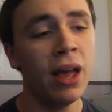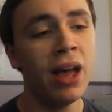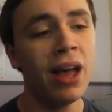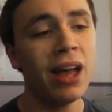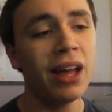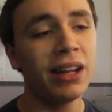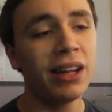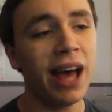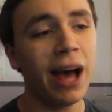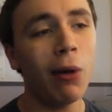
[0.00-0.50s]

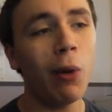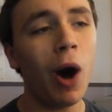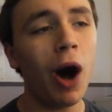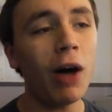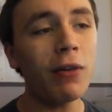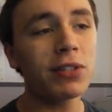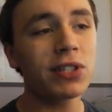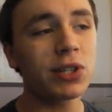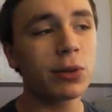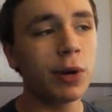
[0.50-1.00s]
Now,
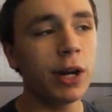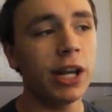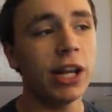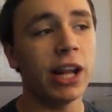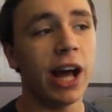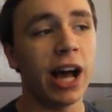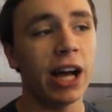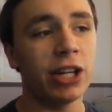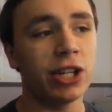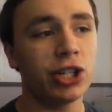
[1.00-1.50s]
off-screen,
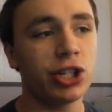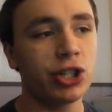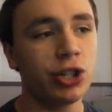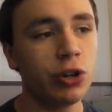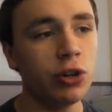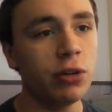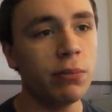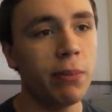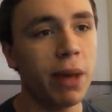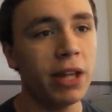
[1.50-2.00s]
I
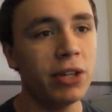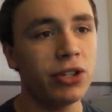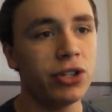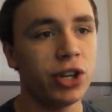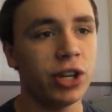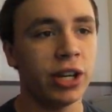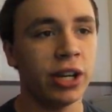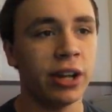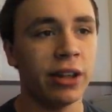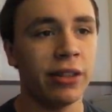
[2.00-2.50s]
should
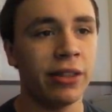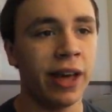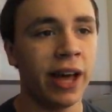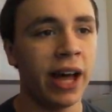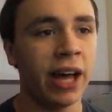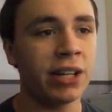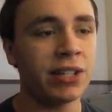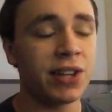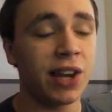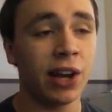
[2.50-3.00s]
mention
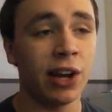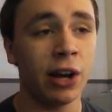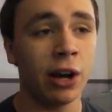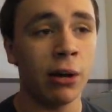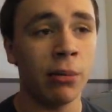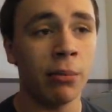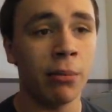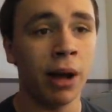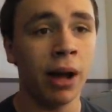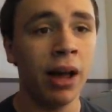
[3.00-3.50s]
that,
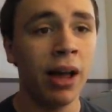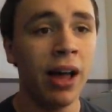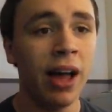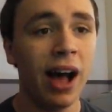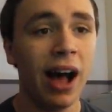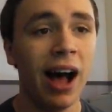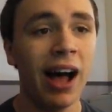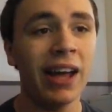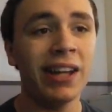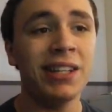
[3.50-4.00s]

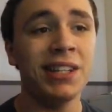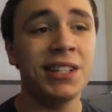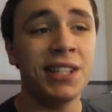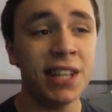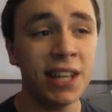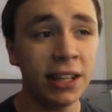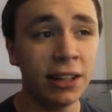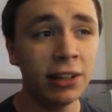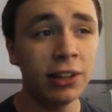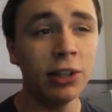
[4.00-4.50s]
I
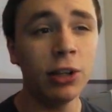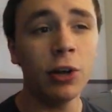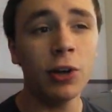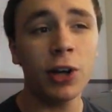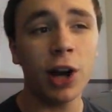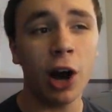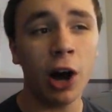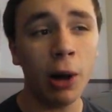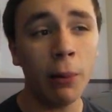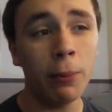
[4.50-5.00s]
did look
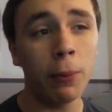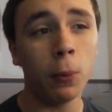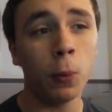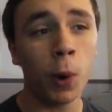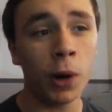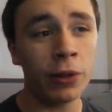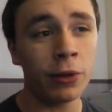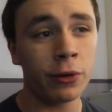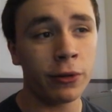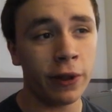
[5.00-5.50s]
up
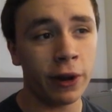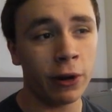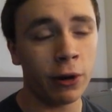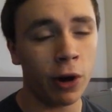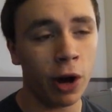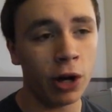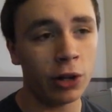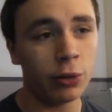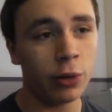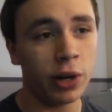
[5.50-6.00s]
whether there are
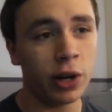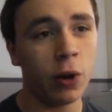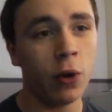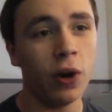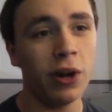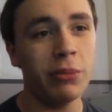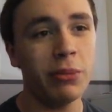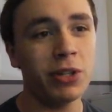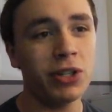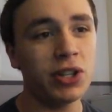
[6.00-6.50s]
100
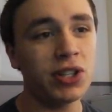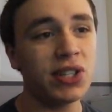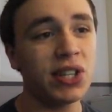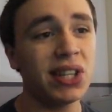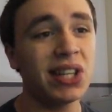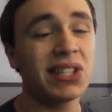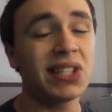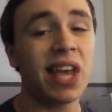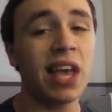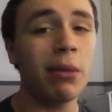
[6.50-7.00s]
coin missions in
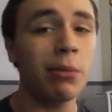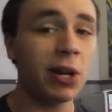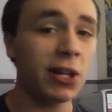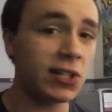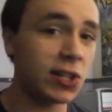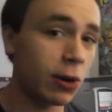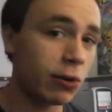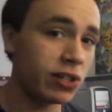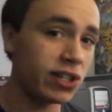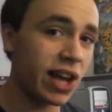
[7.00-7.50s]
this game, and it
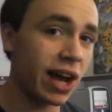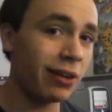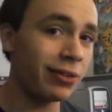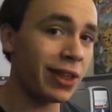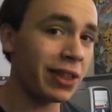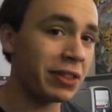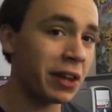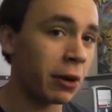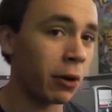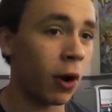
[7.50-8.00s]
turns out
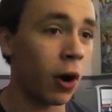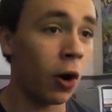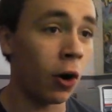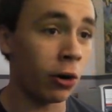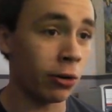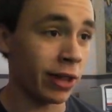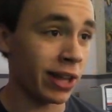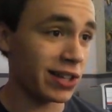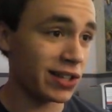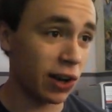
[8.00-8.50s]
that there are.
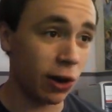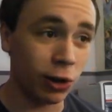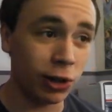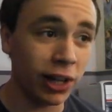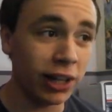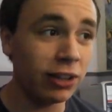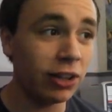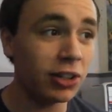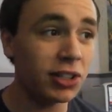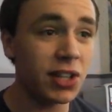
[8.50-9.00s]
That's all I
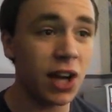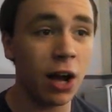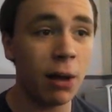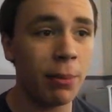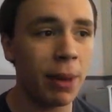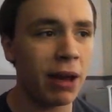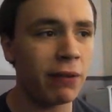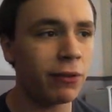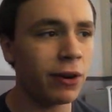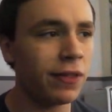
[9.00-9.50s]
looked up.
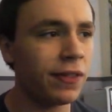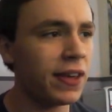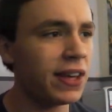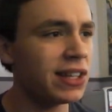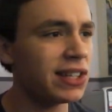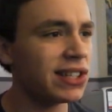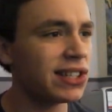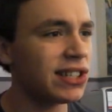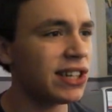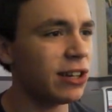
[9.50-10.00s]
Everything is
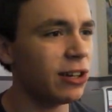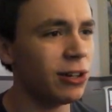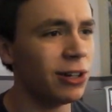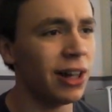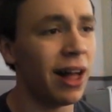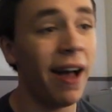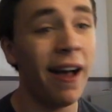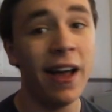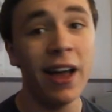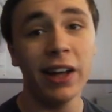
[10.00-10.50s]
still
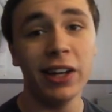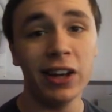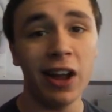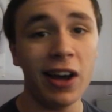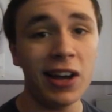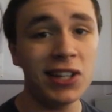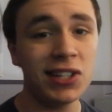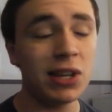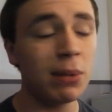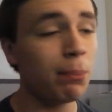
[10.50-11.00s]

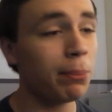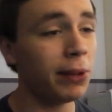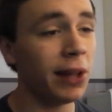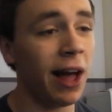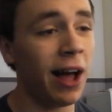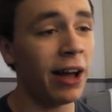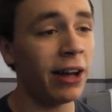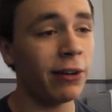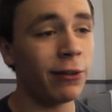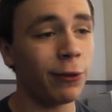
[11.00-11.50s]
nice and
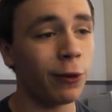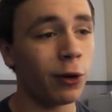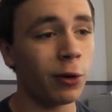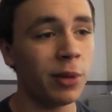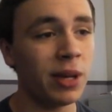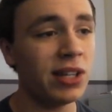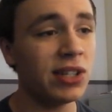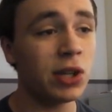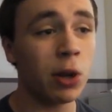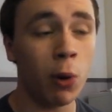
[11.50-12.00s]
blind for
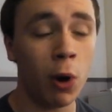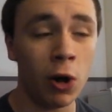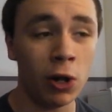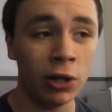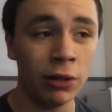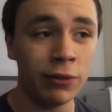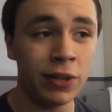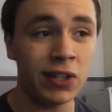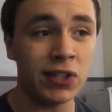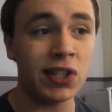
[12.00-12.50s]
me, so all
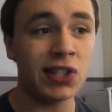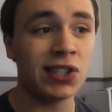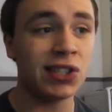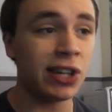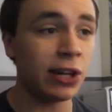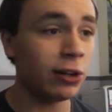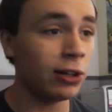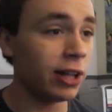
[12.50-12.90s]
of this is still